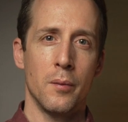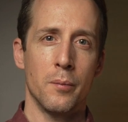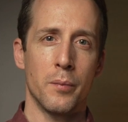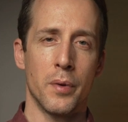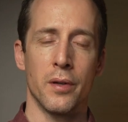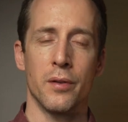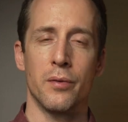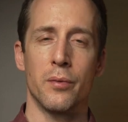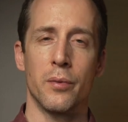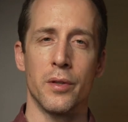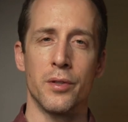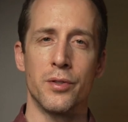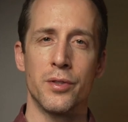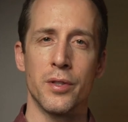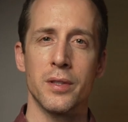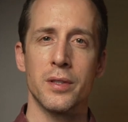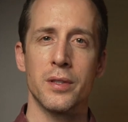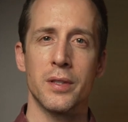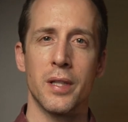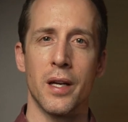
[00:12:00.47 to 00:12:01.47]
But if we
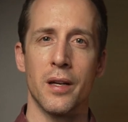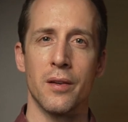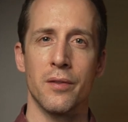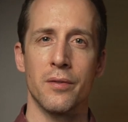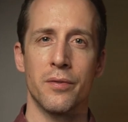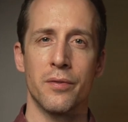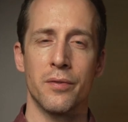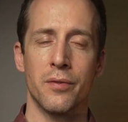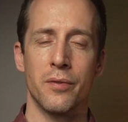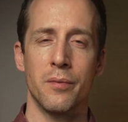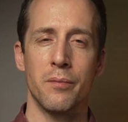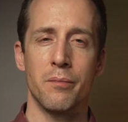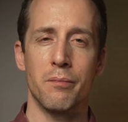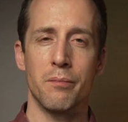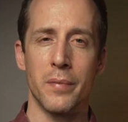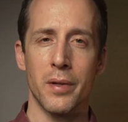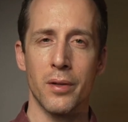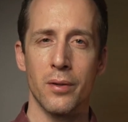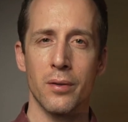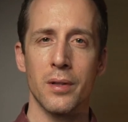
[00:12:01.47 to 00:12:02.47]
just have
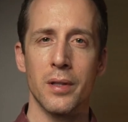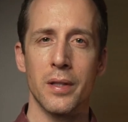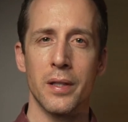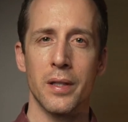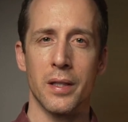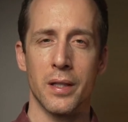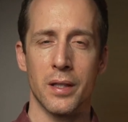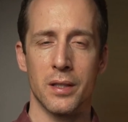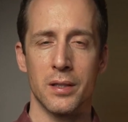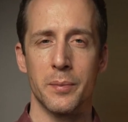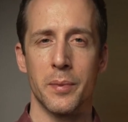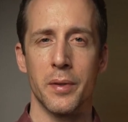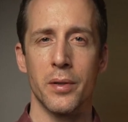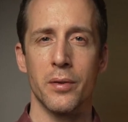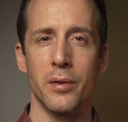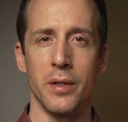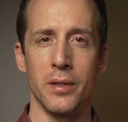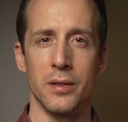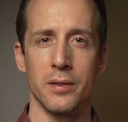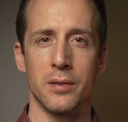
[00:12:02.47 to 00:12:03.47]
merely
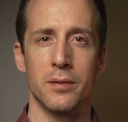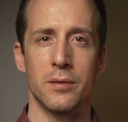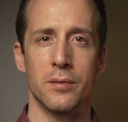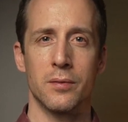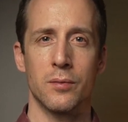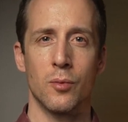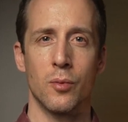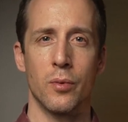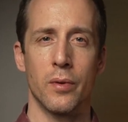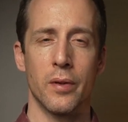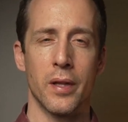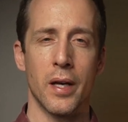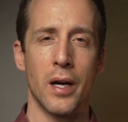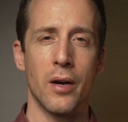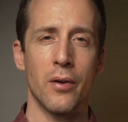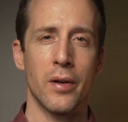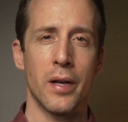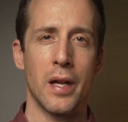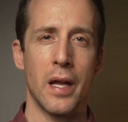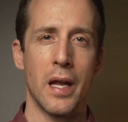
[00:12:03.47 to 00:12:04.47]
experience
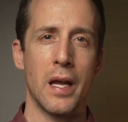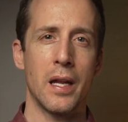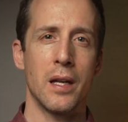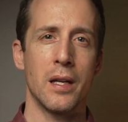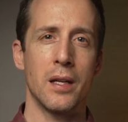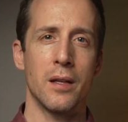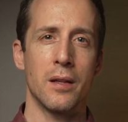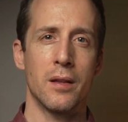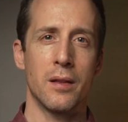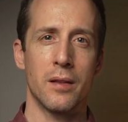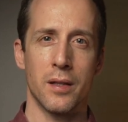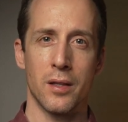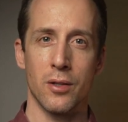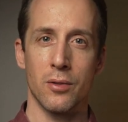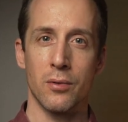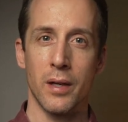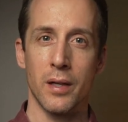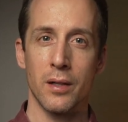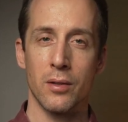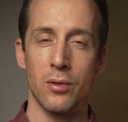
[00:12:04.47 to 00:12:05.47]
without any
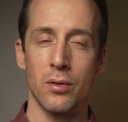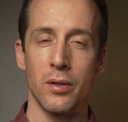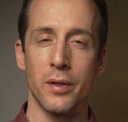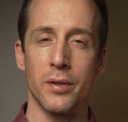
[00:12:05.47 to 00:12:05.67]
theoretical